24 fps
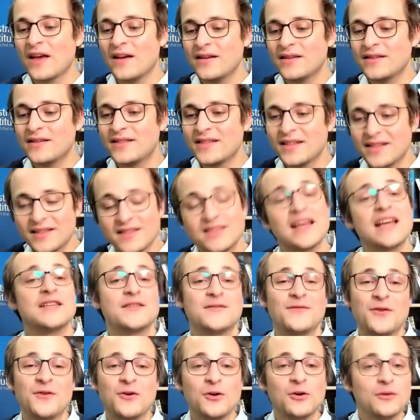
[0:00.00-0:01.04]

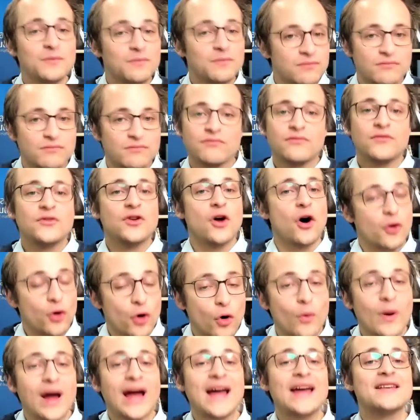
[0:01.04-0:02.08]
Successful, not
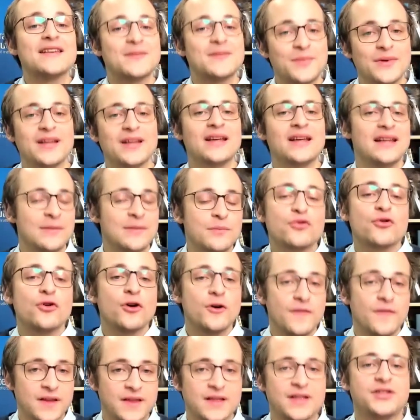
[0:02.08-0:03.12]
always, but in
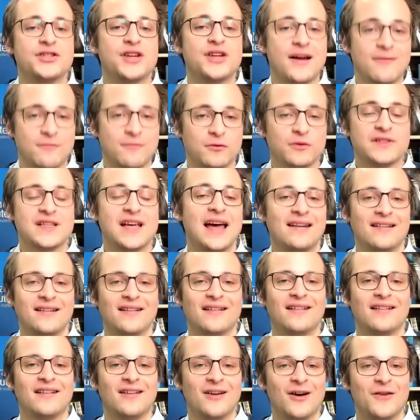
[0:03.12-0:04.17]
improving the general
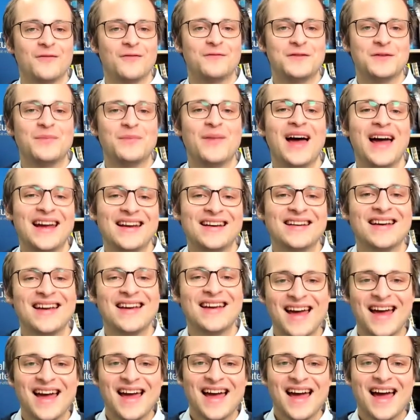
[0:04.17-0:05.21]
tenor of debate.
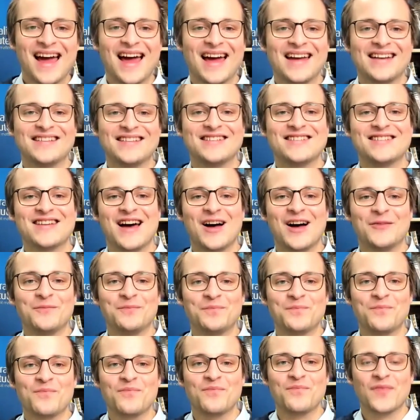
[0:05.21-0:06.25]
And
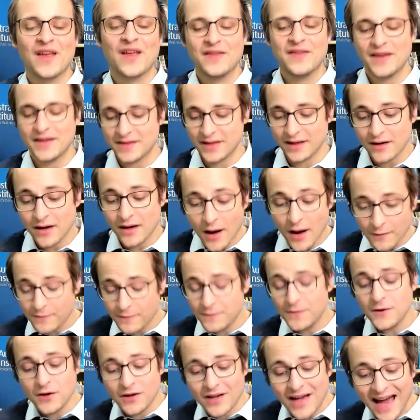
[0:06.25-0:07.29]
there's a
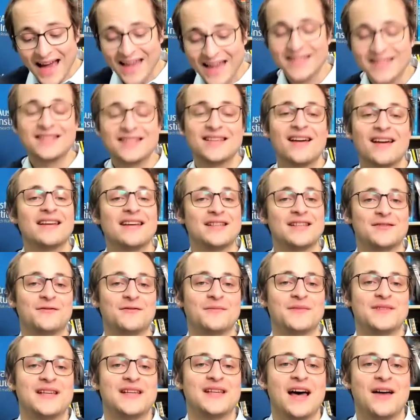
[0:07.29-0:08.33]
few case studies
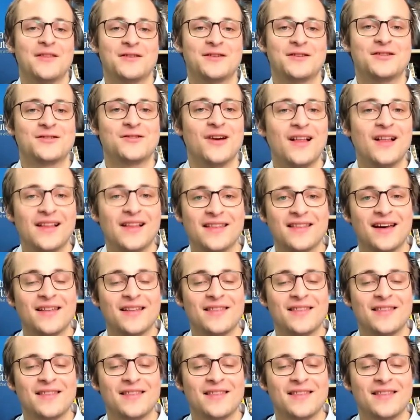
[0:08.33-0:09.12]
from South Australia that I